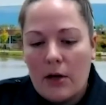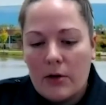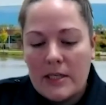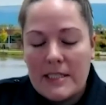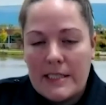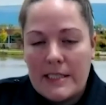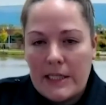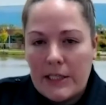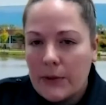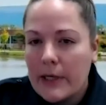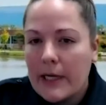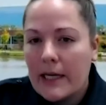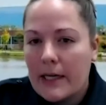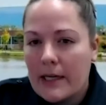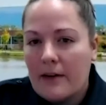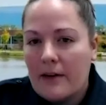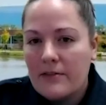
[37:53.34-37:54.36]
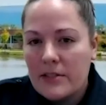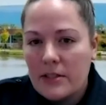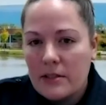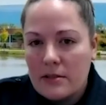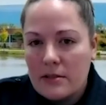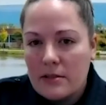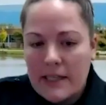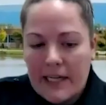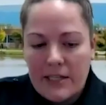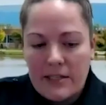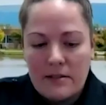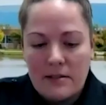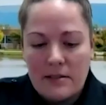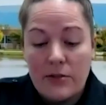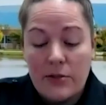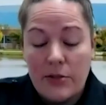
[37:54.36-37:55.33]
continuing it enough to get
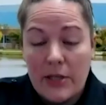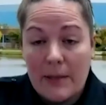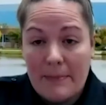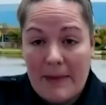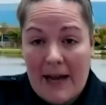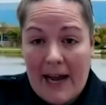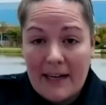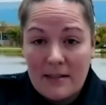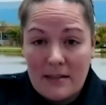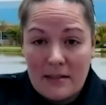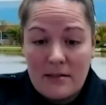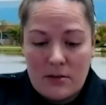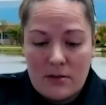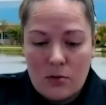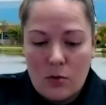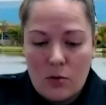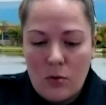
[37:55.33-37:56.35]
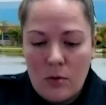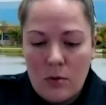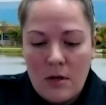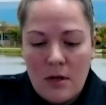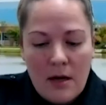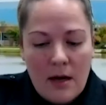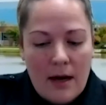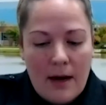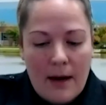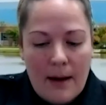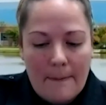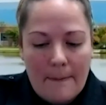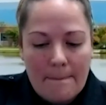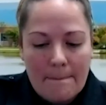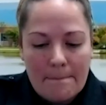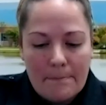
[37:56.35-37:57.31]
till you get back to school.
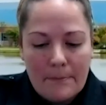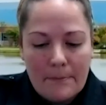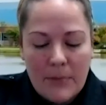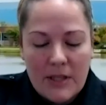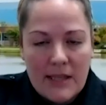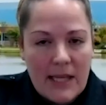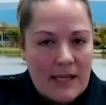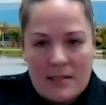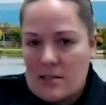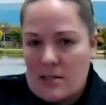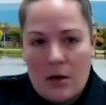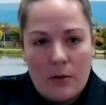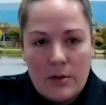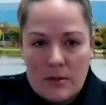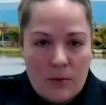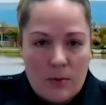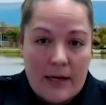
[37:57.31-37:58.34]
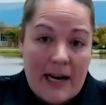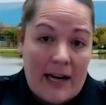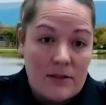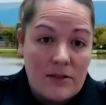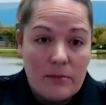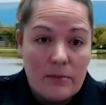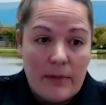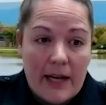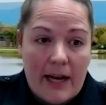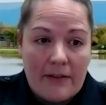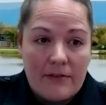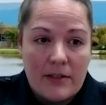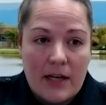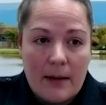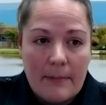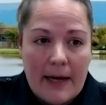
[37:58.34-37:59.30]
But that doesn't always work out. So you may have
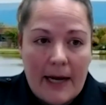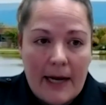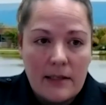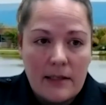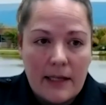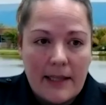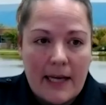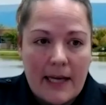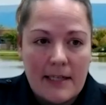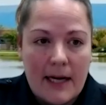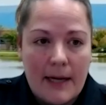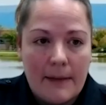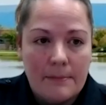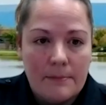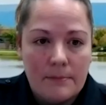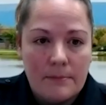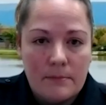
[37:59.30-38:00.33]
to come back at that time.